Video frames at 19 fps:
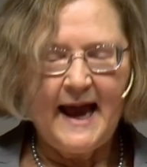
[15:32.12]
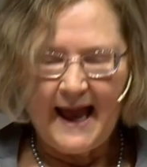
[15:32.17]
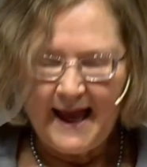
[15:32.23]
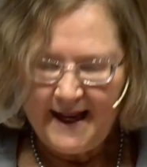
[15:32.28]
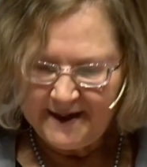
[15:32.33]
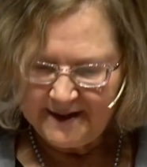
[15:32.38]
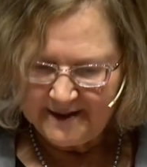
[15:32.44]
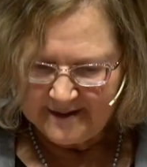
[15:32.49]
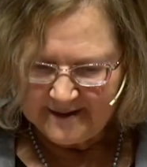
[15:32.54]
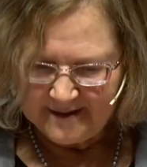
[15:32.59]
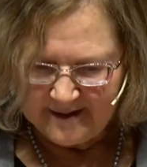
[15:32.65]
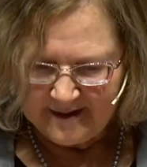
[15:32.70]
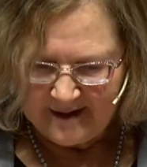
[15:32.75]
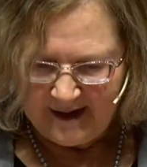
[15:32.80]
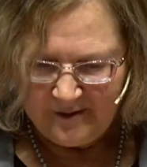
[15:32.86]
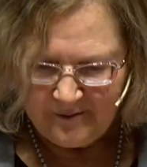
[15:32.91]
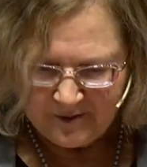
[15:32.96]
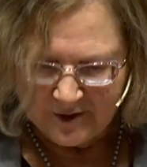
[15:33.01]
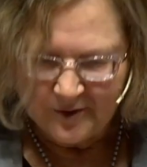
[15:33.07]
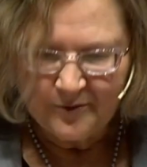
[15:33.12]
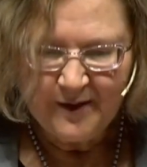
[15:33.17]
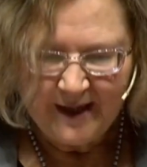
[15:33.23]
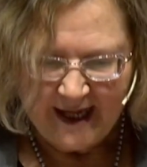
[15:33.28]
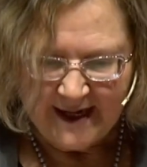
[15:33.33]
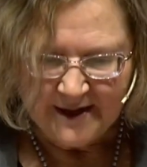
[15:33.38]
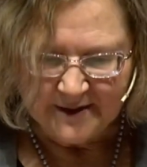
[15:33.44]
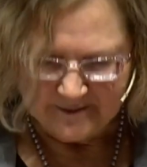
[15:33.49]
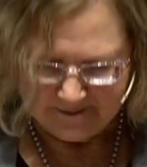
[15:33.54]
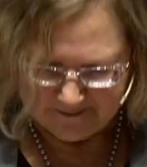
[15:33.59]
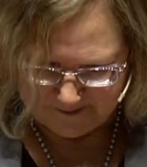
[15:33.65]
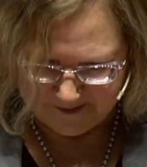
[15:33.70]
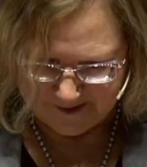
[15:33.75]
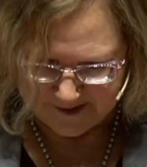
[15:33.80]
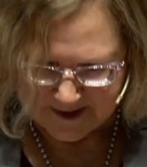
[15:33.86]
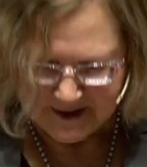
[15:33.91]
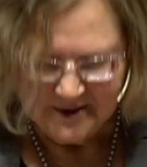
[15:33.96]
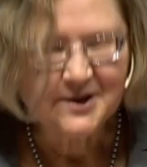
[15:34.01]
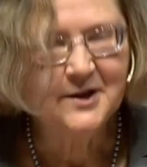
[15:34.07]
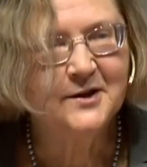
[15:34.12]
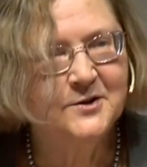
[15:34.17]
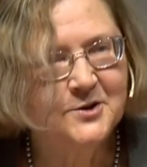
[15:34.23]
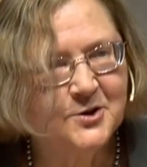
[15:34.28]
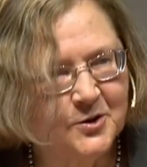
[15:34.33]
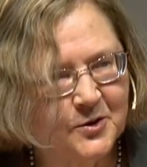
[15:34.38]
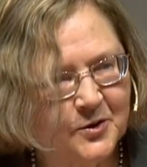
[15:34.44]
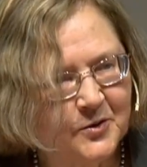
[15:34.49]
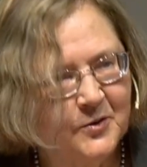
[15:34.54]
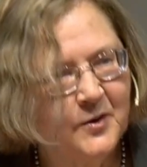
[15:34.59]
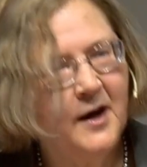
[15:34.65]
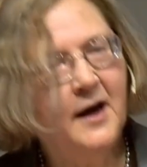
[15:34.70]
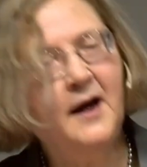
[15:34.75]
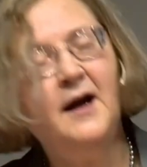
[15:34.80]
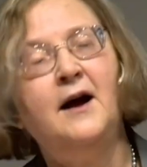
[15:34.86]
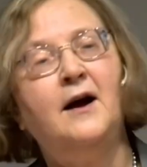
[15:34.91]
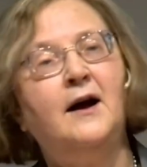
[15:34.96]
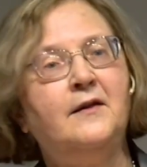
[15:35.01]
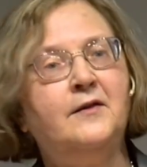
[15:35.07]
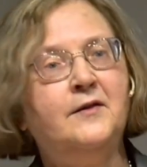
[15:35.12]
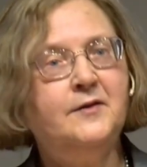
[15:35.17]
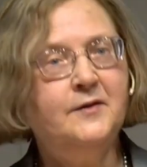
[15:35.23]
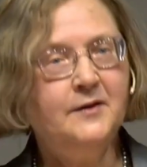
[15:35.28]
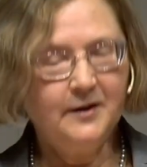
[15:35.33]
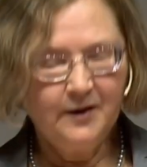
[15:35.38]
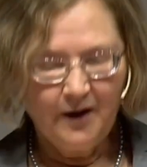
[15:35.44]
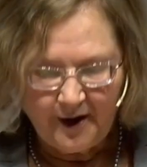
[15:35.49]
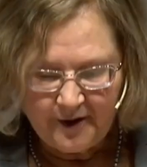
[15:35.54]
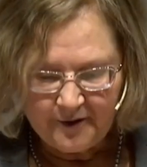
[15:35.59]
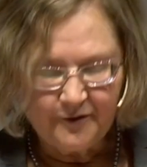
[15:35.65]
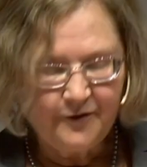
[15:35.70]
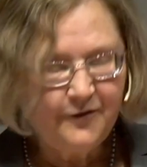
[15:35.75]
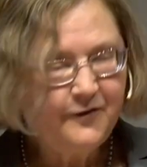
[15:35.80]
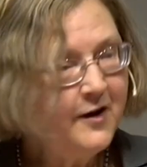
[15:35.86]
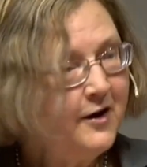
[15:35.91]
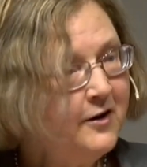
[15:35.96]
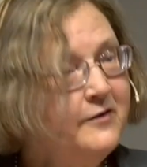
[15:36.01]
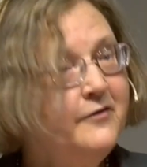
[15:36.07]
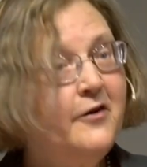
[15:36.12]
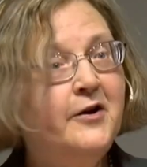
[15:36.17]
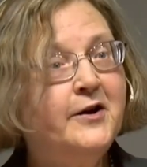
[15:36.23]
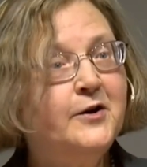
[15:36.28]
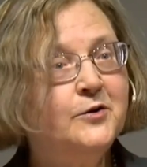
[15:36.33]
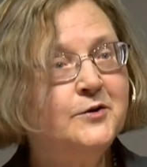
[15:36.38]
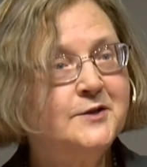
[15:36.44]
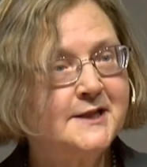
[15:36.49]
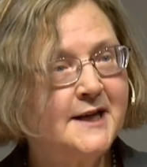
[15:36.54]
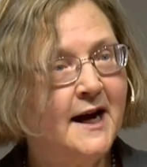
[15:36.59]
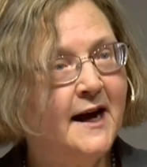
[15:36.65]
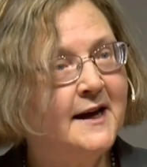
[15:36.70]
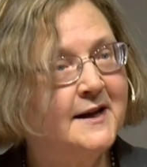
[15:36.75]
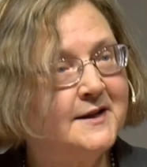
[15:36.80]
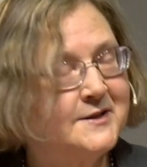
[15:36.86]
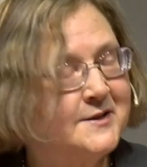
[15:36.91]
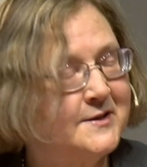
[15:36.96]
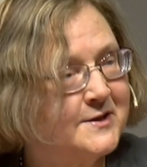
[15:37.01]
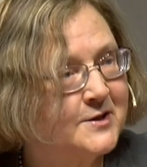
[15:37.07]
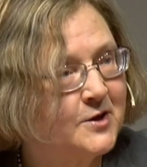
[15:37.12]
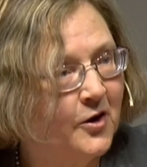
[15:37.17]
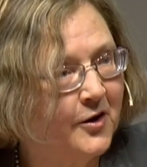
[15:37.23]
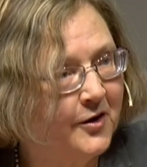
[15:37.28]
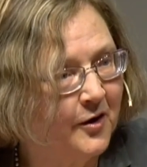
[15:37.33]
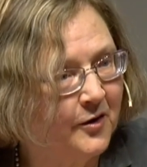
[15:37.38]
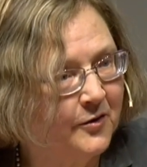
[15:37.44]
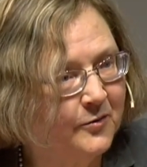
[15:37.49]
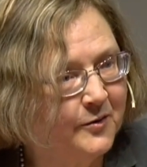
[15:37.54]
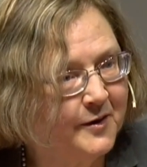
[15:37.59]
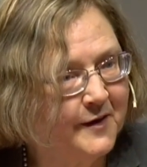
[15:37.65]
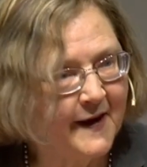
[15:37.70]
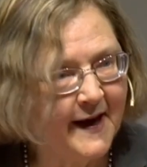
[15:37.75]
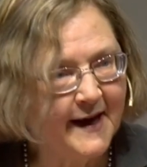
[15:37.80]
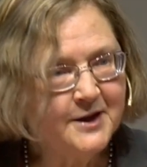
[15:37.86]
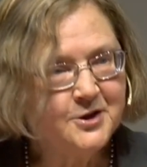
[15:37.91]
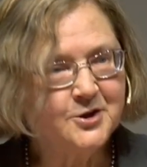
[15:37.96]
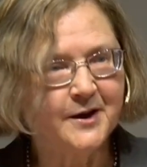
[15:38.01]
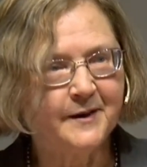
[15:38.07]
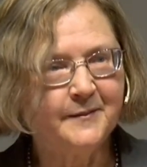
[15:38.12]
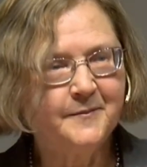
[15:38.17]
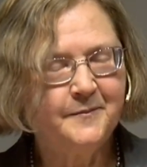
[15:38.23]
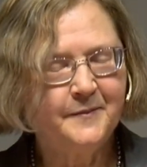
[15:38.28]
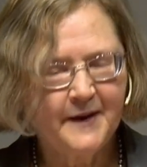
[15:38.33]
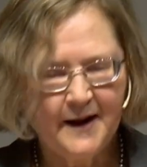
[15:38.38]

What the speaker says: And I want to relate this to a lot of very, very good science that's gone on with aging.